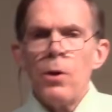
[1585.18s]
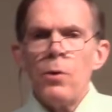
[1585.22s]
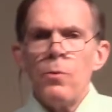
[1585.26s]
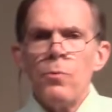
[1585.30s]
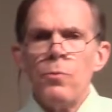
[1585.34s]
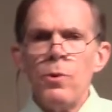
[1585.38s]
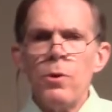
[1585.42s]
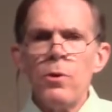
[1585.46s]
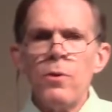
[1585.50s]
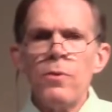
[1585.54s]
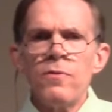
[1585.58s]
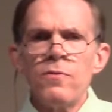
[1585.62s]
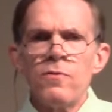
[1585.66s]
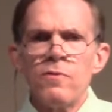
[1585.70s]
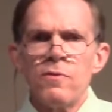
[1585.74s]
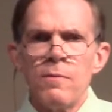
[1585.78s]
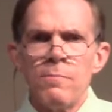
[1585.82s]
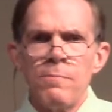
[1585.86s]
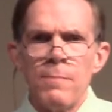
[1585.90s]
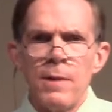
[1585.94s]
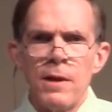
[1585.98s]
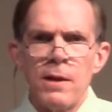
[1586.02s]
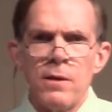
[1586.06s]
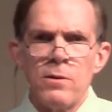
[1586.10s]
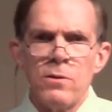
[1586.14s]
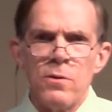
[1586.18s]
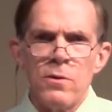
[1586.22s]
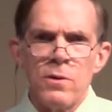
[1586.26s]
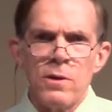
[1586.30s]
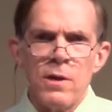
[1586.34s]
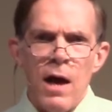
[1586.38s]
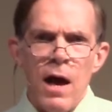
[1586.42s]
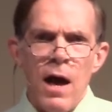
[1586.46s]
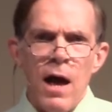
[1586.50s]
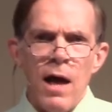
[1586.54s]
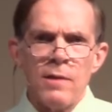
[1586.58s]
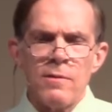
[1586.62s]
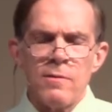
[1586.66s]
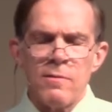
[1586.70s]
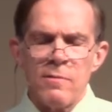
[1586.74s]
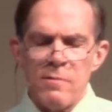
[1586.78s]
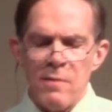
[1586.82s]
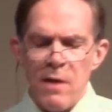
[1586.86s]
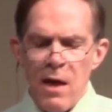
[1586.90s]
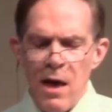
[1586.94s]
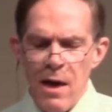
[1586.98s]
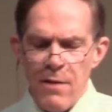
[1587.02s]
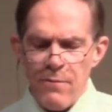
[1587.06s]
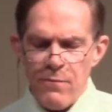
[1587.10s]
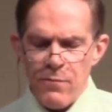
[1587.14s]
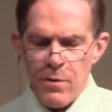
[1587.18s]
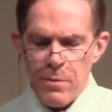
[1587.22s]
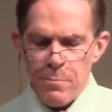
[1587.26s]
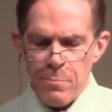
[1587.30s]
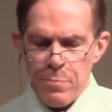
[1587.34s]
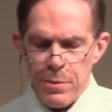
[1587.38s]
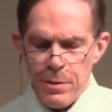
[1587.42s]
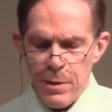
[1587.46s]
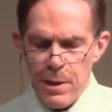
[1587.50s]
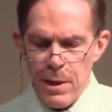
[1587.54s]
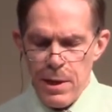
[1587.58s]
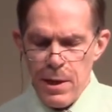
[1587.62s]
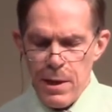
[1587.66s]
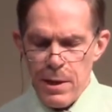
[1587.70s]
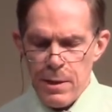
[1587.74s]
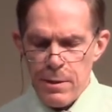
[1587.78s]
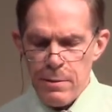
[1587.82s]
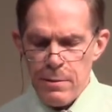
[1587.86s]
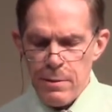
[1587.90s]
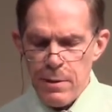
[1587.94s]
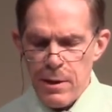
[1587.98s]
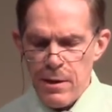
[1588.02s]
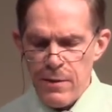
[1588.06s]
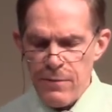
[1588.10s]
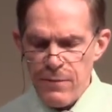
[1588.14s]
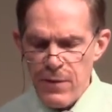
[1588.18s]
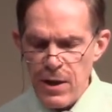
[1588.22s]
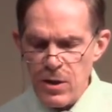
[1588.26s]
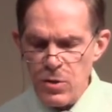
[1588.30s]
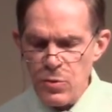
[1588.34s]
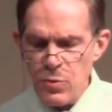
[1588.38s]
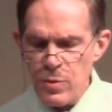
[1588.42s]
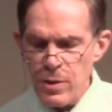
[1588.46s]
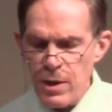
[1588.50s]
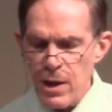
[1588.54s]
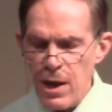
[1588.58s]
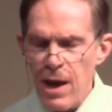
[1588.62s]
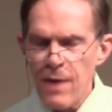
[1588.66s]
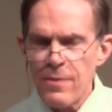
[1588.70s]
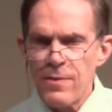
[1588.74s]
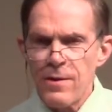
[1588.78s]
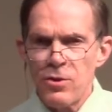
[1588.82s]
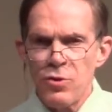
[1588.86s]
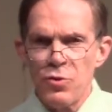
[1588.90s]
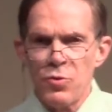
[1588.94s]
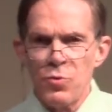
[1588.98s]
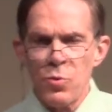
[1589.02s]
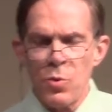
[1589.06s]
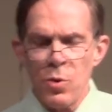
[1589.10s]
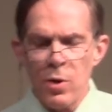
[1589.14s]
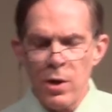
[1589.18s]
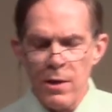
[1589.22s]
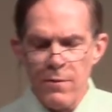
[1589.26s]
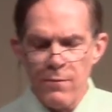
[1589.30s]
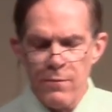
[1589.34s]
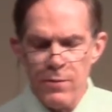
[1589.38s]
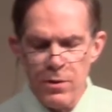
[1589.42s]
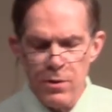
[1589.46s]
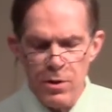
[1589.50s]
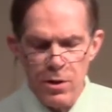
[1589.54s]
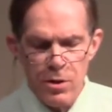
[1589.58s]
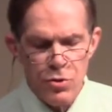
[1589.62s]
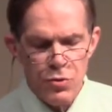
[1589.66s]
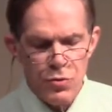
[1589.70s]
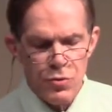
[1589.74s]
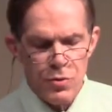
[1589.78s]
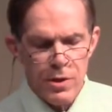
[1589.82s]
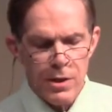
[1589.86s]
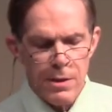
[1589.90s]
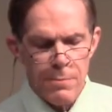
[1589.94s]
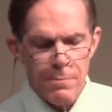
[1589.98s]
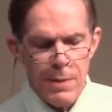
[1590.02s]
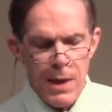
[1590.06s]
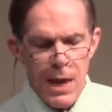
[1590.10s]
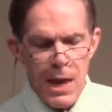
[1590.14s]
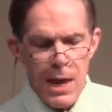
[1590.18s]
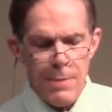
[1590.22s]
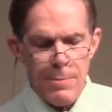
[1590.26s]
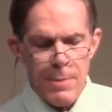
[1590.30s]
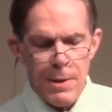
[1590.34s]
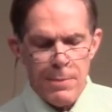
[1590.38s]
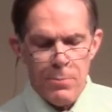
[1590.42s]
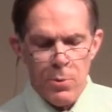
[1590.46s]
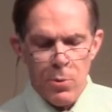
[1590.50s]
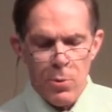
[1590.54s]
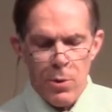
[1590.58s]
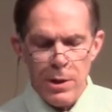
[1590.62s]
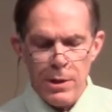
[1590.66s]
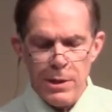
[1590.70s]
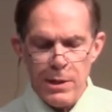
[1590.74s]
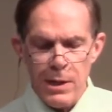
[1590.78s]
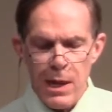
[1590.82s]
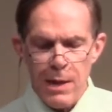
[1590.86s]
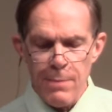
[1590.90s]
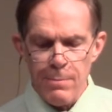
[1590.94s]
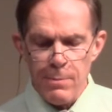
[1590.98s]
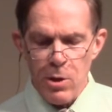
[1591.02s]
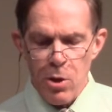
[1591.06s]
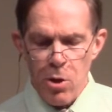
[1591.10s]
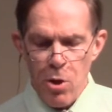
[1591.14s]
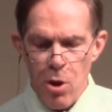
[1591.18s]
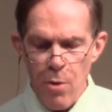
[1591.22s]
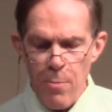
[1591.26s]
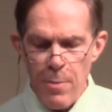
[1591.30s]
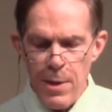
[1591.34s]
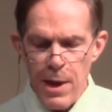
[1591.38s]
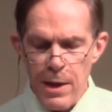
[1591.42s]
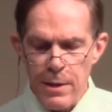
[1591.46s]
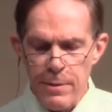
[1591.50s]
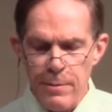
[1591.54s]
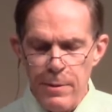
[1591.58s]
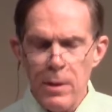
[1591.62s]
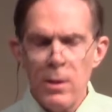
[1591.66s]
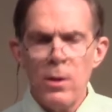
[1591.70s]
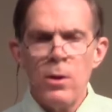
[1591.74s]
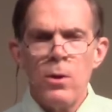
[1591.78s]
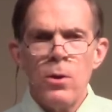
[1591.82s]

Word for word: Ruth submitted to God's sovereign plan and eventually had the joy of nurturing a baby boy named Obed,